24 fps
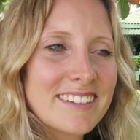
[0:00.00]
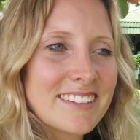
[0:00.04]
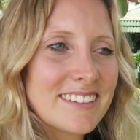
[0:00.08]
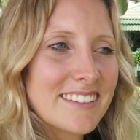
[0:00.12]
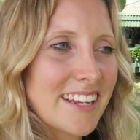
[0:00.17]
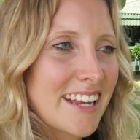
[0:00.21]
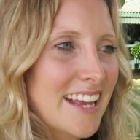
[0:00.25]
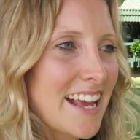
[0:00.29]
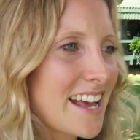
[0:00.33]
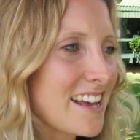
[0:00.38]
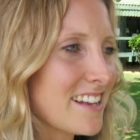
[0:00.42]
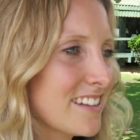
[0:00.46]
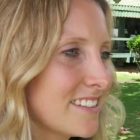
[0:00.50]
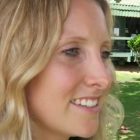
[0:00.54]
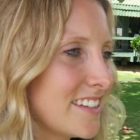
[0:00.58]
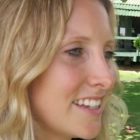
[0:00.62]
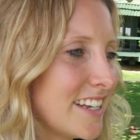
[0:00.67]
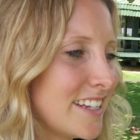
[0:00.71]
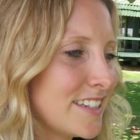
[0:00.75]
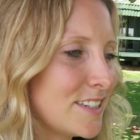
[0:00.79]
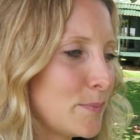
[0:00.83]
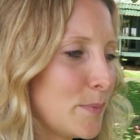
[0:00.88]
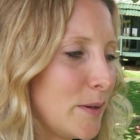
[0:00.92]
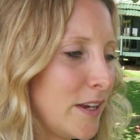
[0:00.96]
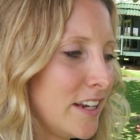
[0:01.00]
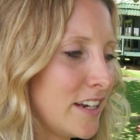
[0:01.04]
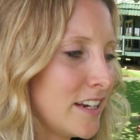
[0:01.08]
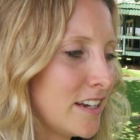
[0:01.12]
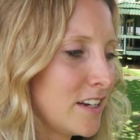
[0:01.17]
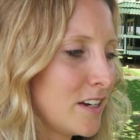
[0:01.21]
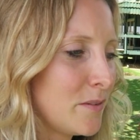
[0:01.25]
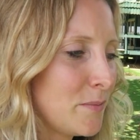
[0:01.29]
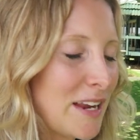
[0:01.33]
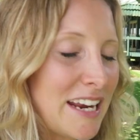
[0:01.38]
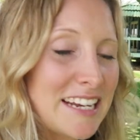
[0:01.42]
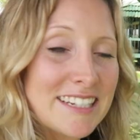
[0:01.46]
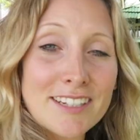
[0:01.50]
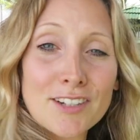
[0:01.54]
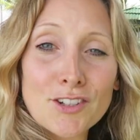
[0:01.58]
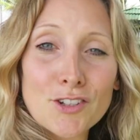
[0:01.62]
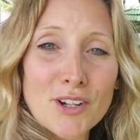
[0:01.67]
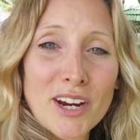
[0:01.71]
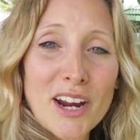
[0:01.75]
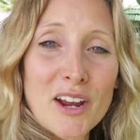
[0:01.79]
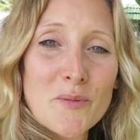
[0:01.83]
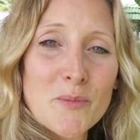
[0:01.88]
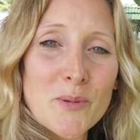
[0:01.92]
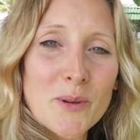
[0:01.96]
So yeah, it's been an amazing
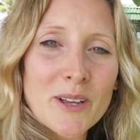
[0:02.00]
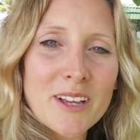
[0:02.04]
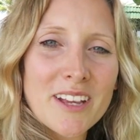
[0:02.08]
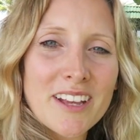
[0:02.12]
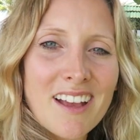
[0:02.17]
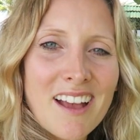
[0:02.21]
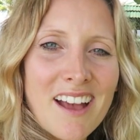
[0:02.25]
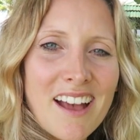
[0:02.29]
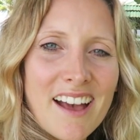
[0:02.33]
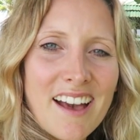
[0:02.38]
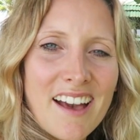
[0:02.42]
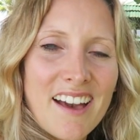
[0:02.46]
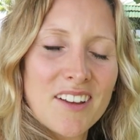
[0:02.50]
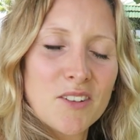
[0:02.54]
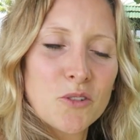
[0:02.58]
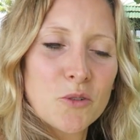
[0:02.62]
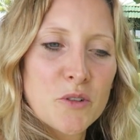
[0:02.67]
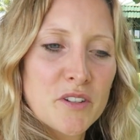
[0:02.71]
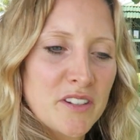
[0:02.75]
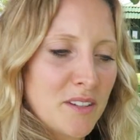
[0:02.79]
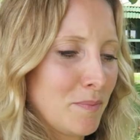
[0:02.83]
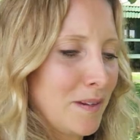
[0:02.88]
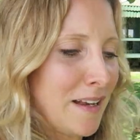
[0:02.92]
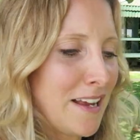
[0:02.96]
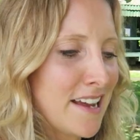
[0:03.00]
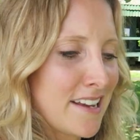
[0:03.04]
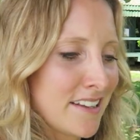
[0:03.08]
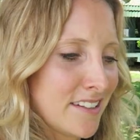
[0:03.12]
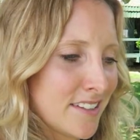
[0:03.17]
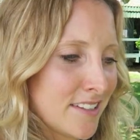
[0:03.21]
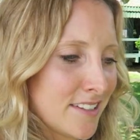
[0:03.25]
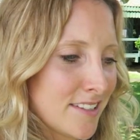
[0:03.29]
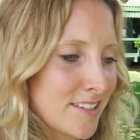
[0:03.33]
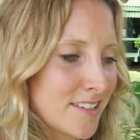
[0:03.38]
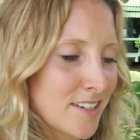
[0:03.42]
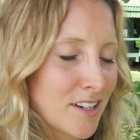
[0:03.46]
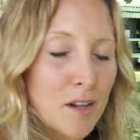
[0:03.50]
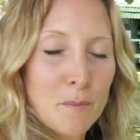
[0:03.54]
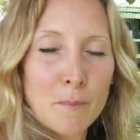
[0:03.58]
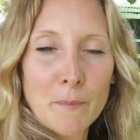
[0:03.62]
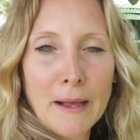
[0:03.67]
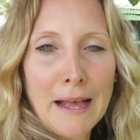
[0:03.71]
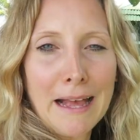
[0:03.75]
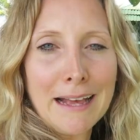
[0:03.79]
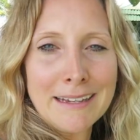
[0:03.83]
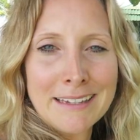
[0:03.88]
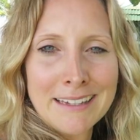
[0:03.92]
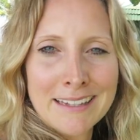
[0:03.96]
trip and already plans to come
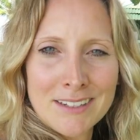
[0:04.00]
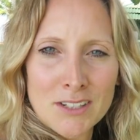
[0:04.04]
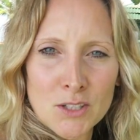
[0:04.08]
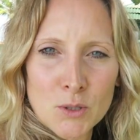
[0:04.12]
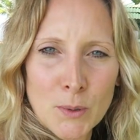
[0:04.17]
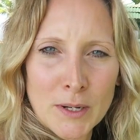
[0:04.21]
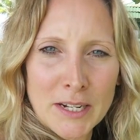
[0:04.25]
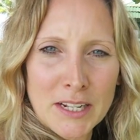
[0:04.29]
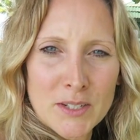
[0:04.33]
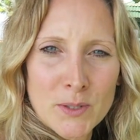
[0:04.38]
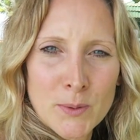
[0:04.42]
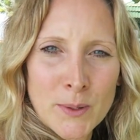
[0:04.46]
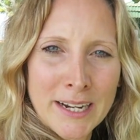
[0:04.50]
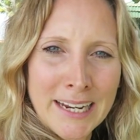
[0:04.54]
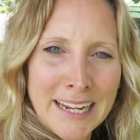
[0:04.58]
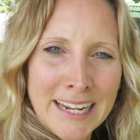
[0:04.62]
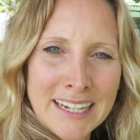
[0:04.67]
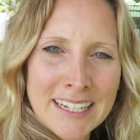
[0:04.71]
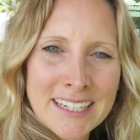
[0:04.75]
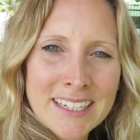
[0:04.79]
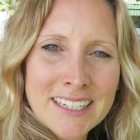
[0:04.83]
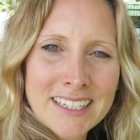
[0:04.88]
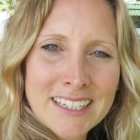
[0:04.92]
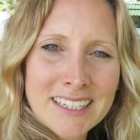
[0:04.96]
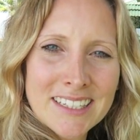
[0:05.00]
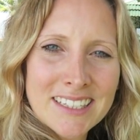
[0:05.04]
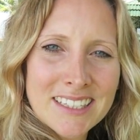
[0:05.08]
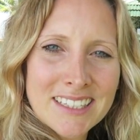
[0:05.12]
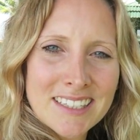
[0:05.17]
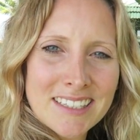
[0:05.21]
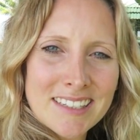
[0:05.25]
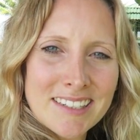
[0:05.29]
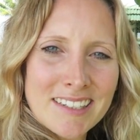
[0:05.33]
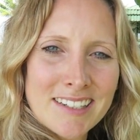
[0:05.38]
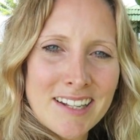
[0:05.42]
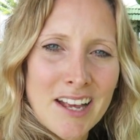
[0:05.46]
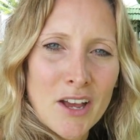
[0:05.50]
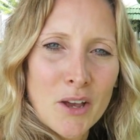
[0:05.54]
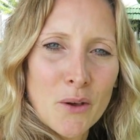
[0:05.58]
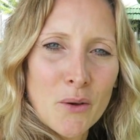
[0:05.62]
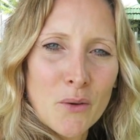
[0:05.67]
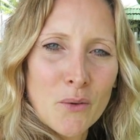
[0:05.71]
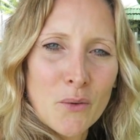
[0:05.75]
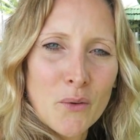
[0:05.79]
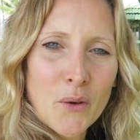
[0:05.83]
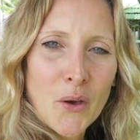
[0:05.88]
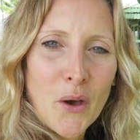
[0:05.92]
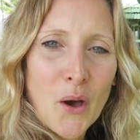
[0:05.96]
back in 2020,
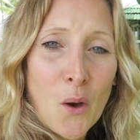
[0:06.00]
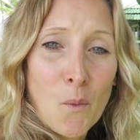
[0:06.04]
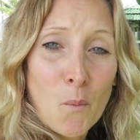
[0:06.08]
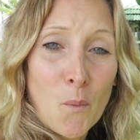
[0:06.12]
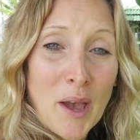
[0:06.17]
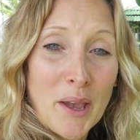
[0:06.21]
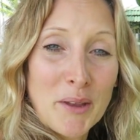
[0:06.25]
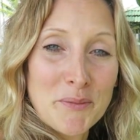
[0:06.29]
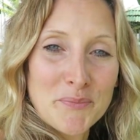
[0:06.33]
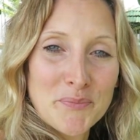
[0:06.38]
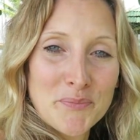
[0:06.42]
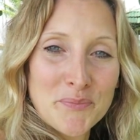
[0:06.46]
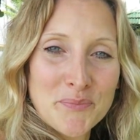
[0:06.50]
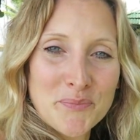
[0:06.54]
so can't wait.